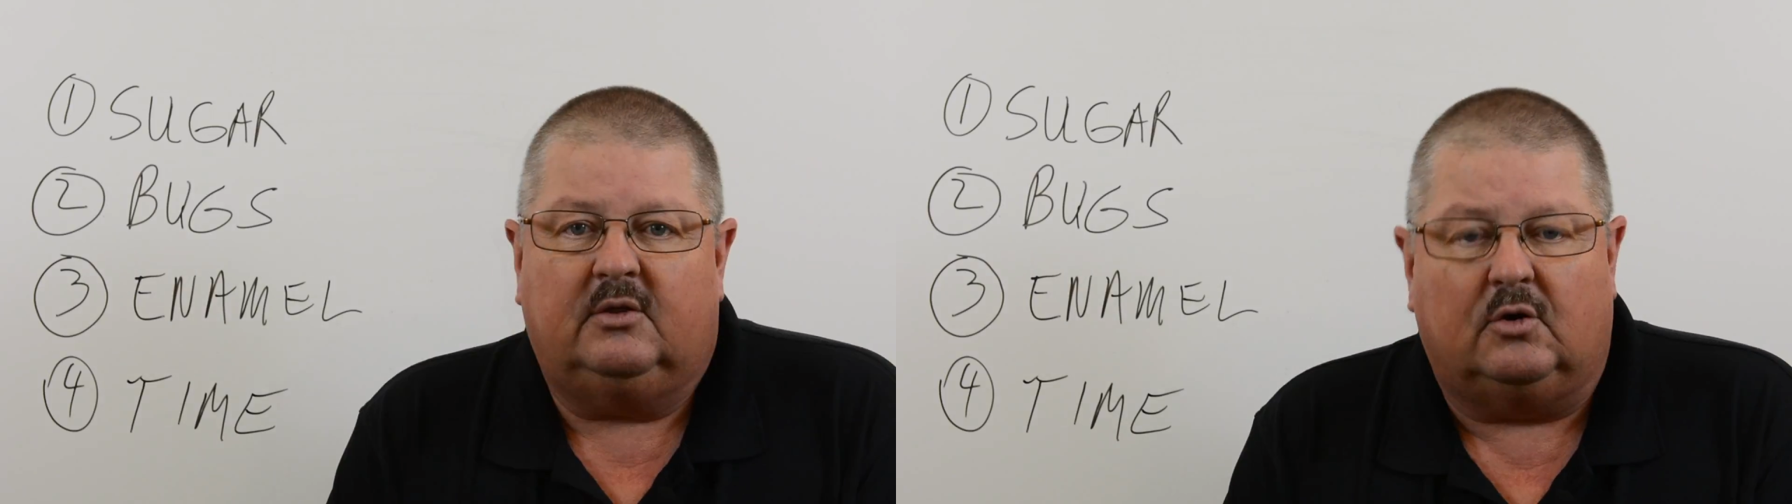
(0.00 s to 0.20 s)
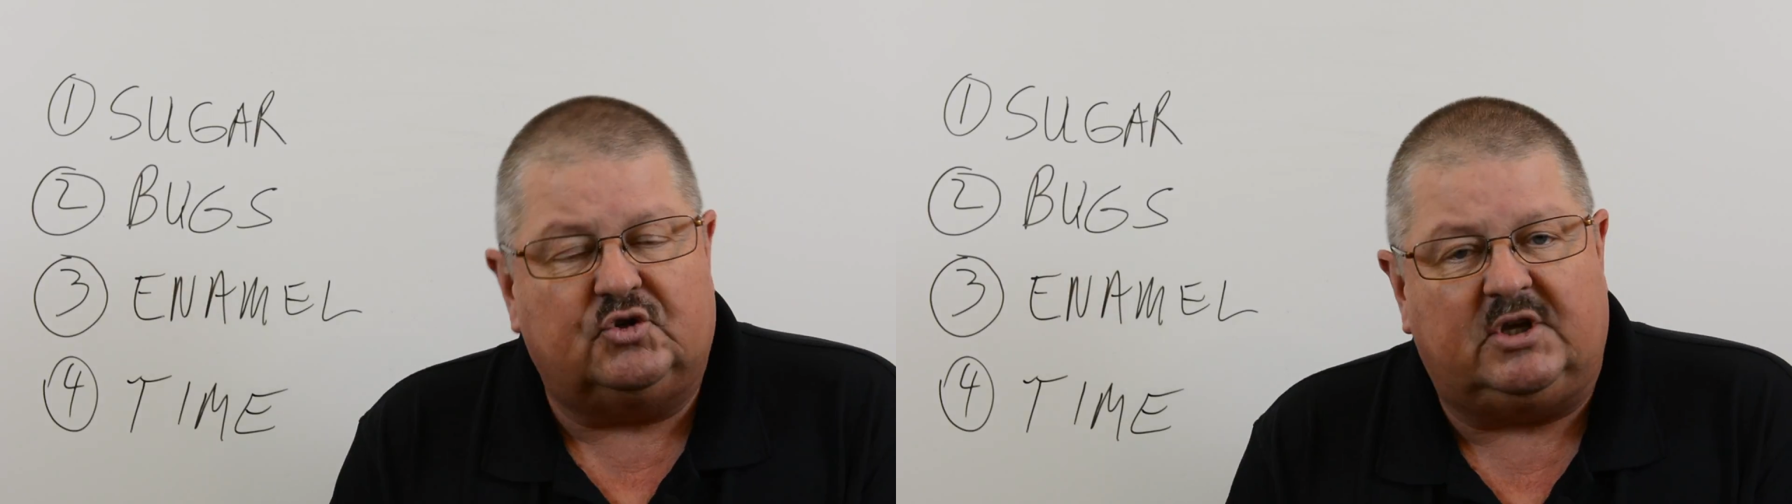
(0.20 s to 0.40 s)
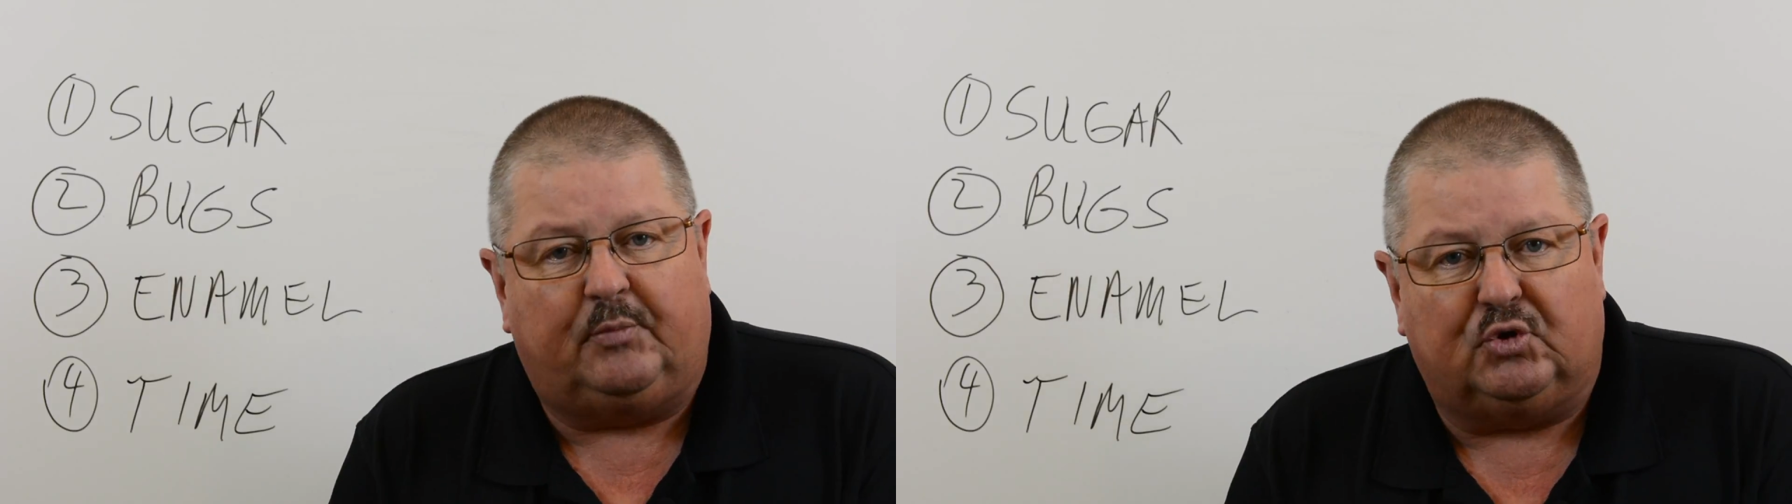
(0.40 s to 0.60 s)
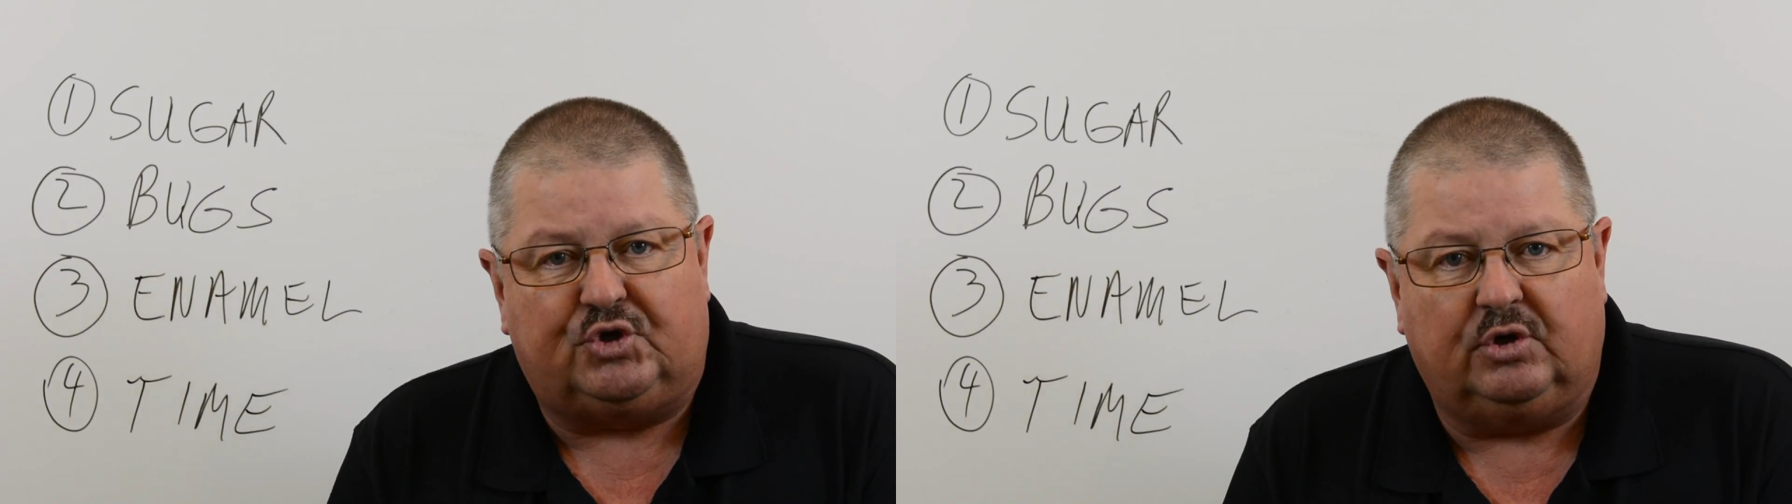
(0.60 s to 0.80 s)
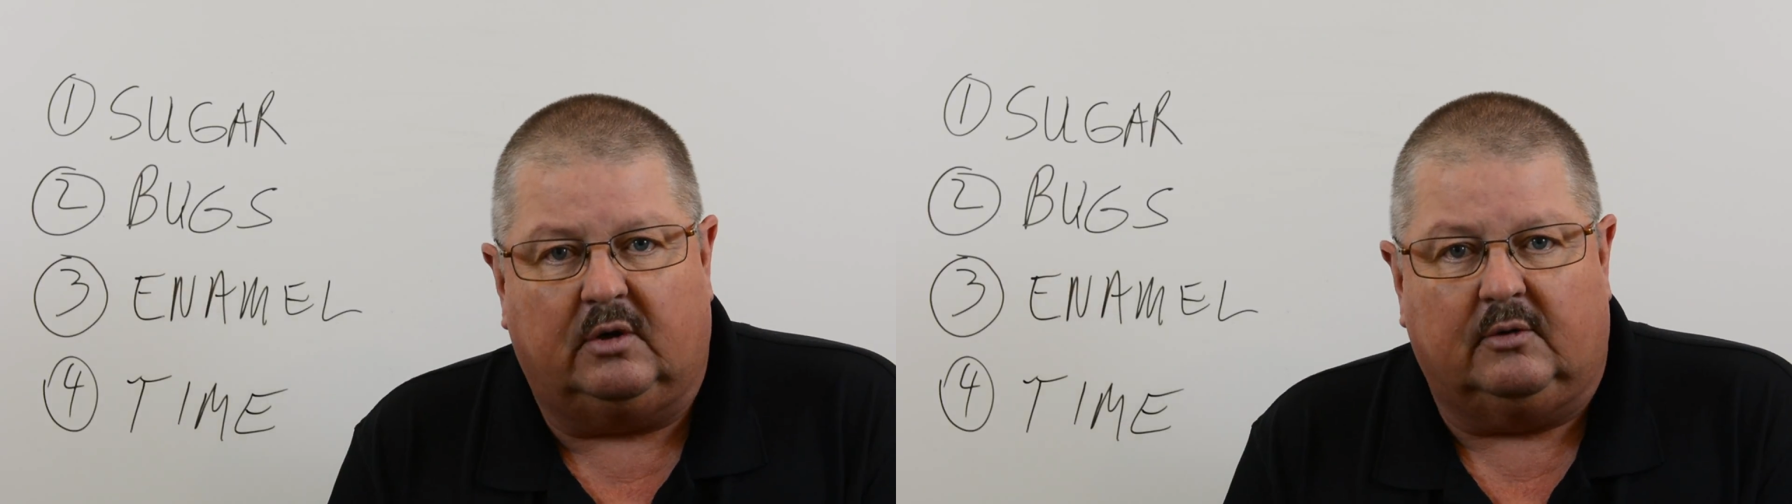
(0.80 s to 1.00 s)
Those simple
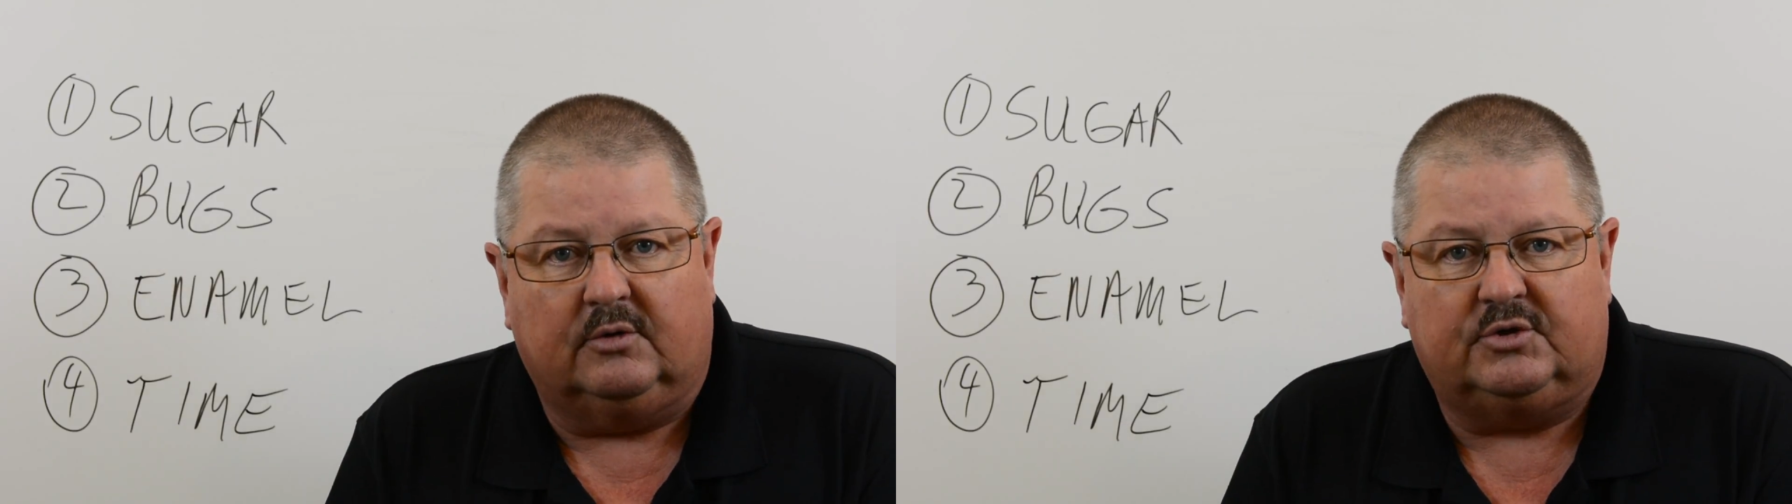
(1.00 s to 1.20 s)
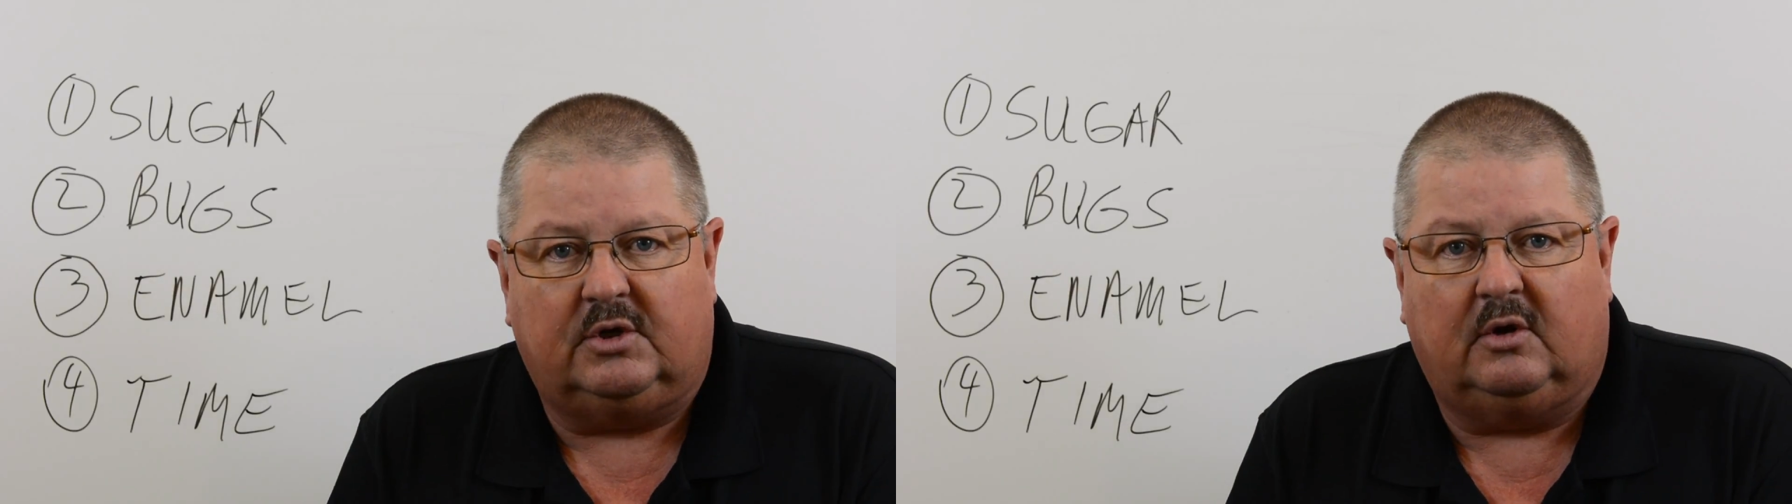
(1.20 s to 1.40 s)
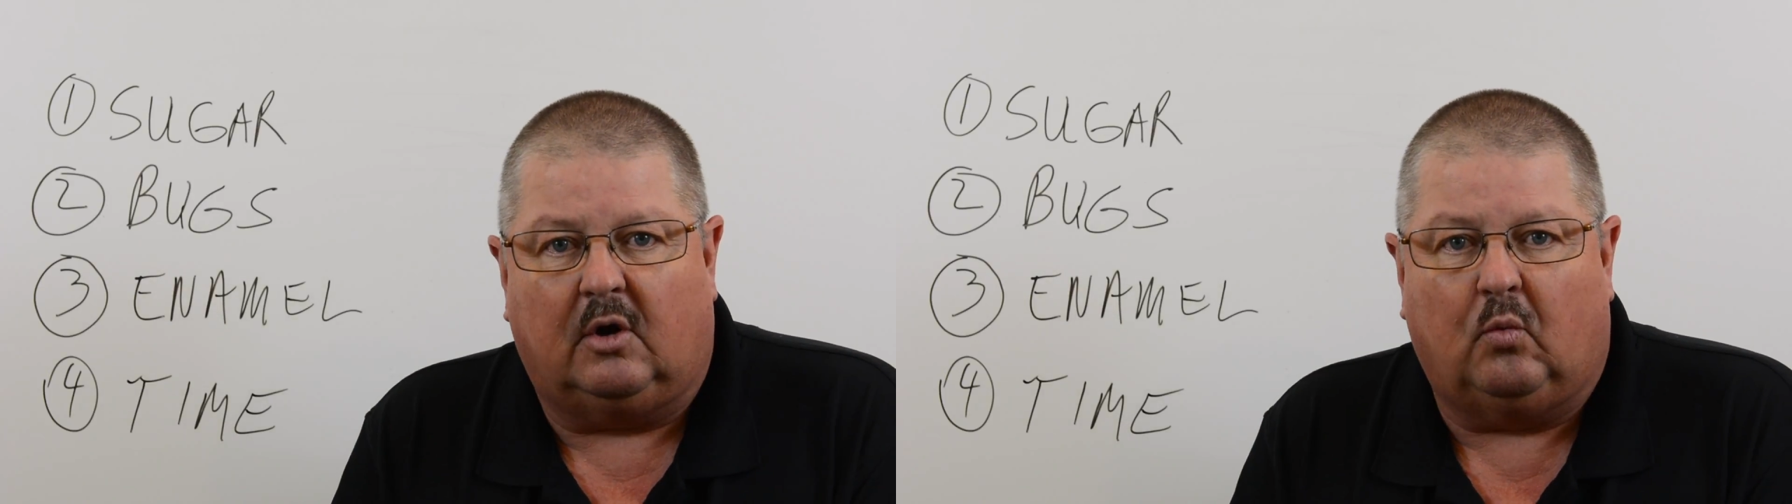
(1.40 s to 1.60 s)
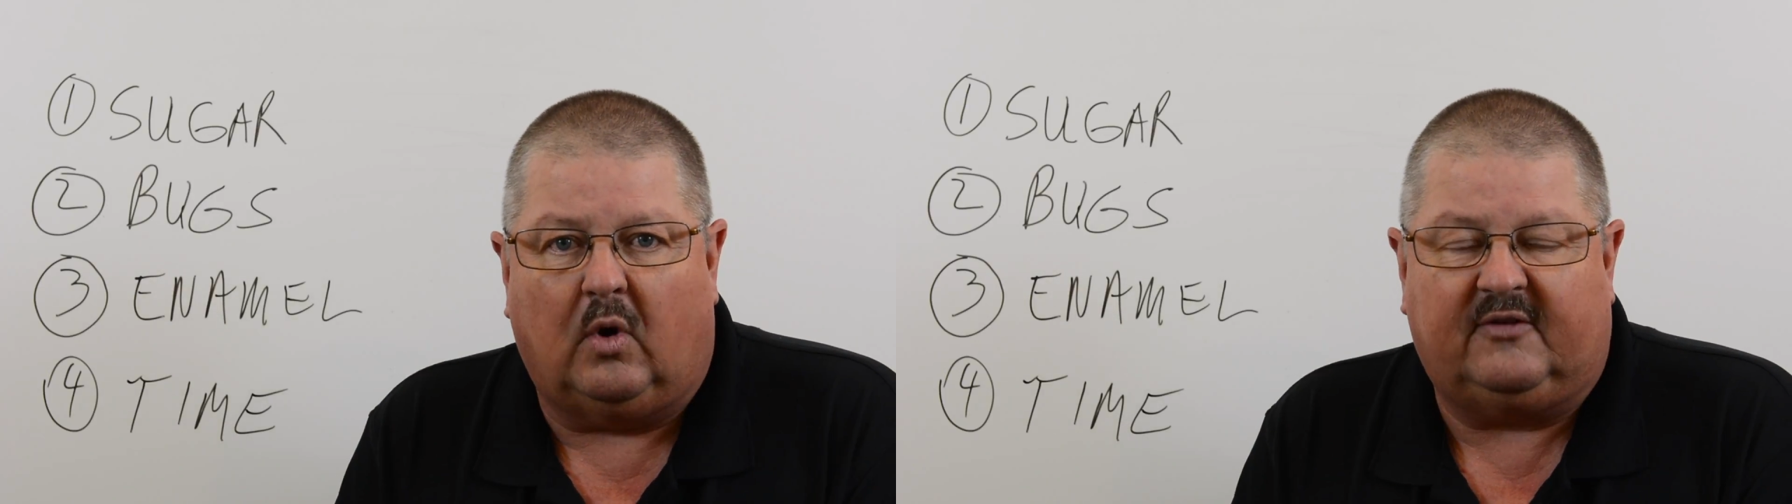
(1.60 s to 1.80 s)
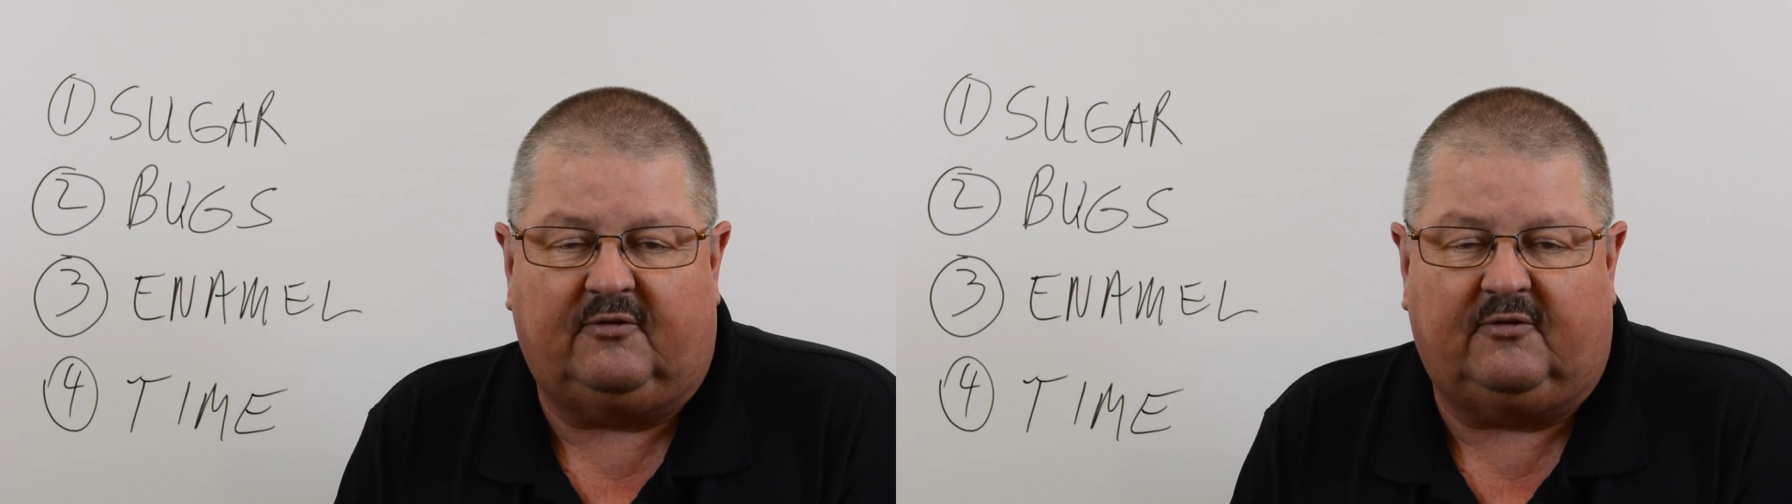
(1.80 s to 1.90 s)
sugars are what